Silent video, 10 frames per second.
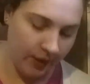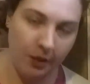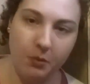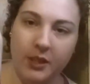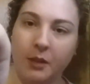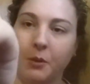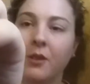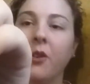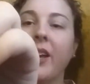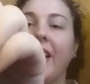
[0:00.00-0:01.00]
Terrible, terrible.
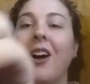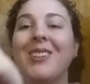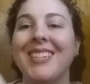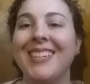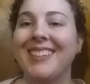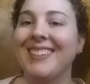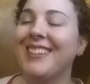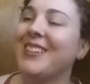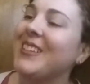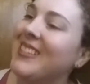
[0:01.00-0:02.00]
Okay, all done.
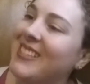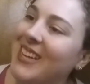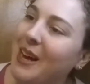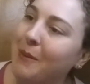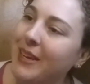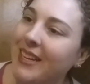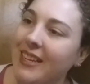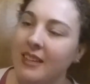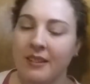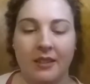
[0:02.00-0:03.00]
Good job,
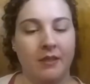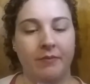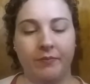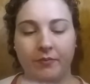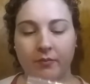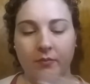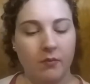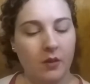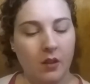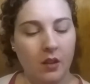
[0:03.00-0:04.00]
Eden.
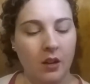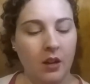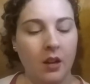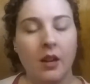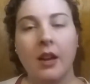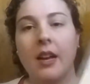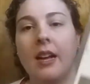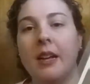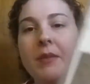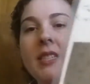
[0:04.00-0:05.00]

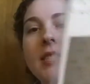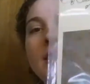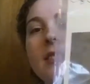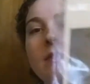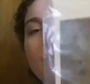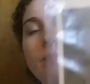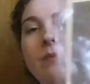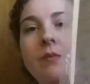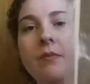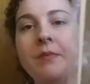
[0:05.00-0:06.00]
This is
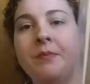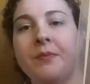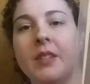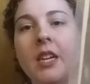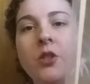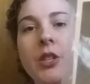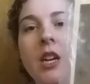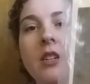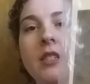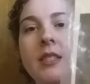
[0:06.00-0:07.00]
Country
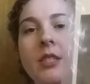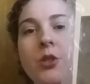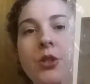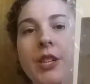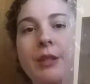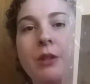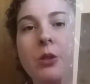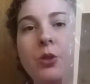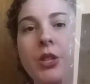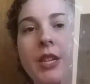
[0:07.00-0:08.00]
Garden Stitchery
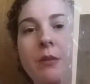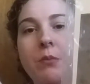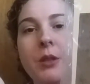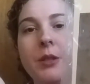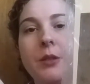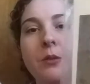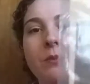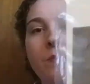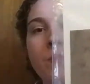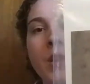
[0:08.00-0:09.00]
Rose Tree in
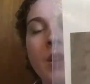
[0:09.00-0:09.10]
Bloom.